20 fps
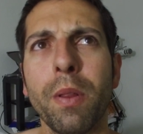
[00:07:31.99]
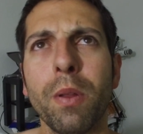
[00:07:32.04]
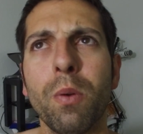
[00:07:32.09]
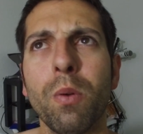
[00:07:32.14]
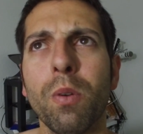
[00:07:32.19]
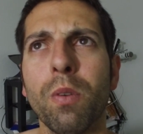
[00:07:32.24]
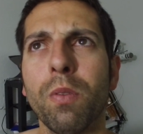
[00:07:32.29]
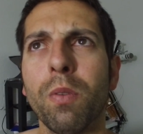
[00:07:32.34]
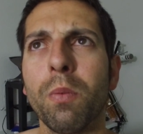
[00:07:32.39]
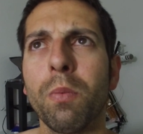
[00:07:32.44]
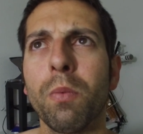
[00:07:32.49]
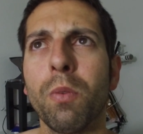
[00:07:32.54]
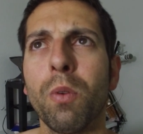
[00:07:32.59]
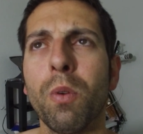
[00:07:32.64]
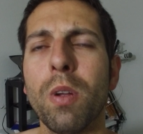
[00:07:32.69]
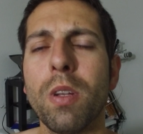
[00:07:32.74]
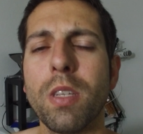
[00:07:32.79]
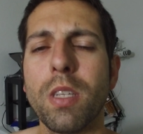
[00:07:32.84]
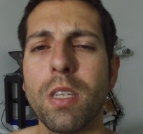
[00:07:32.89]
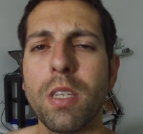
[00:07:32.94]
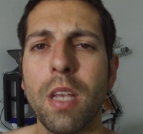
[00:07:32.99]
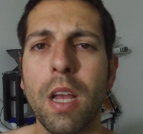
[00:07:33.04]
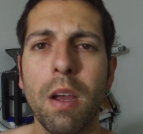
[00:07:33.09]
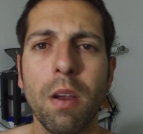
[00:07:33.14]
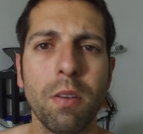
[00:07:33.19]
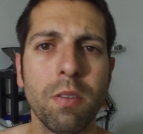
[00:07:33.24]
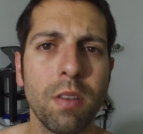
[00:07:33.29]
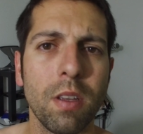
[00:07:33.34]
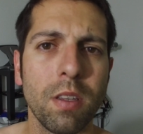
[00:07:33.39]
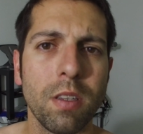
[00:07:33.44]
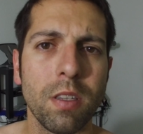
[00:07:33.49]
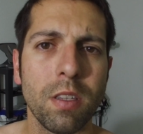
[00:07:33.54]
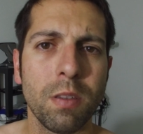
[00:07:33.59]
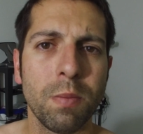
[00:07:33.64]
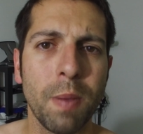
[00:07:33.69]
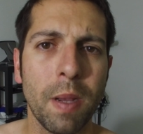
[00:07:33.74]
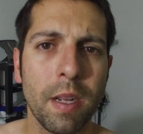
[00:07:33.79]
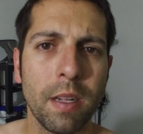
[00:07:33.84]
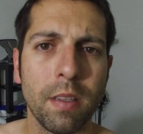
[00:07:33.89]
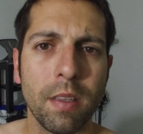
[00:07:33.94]
the corner from Chris's house, I
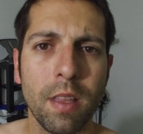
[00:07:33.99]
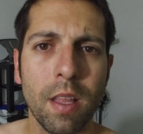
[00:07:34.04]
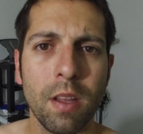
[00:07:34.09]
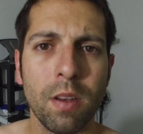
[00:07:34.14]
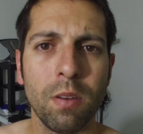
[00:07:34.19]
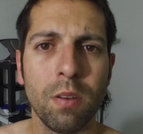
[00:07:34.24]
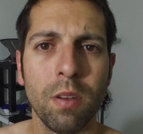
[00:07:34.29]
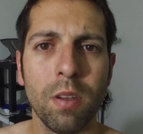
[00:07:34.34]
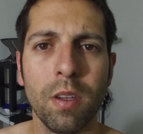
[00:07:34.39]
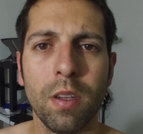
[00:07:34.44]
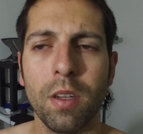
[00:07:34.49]
suspect that